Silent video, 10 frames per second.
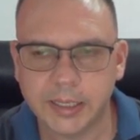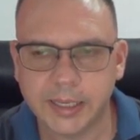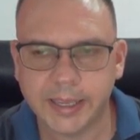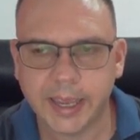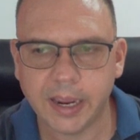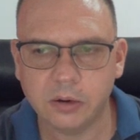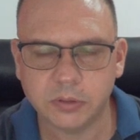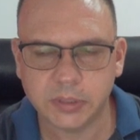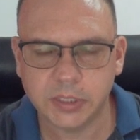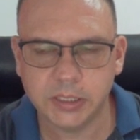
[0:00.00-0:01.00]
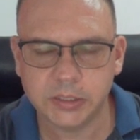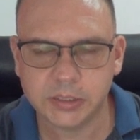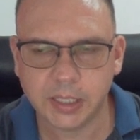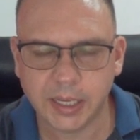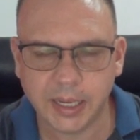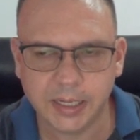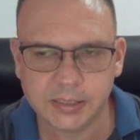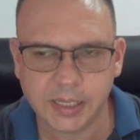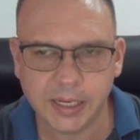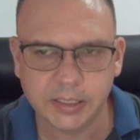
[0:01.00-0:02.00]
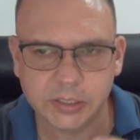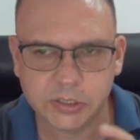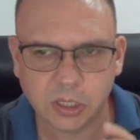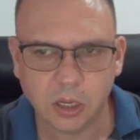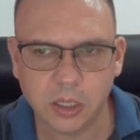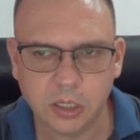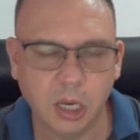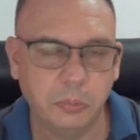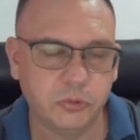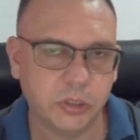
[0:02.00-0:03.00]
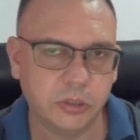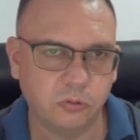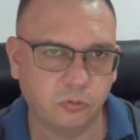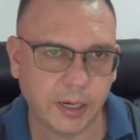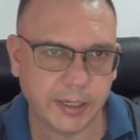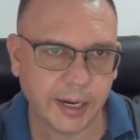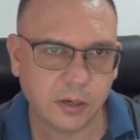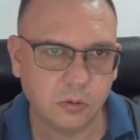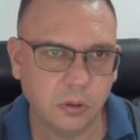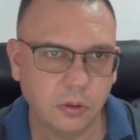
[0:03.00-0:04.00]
count this as a solid uptrend right now.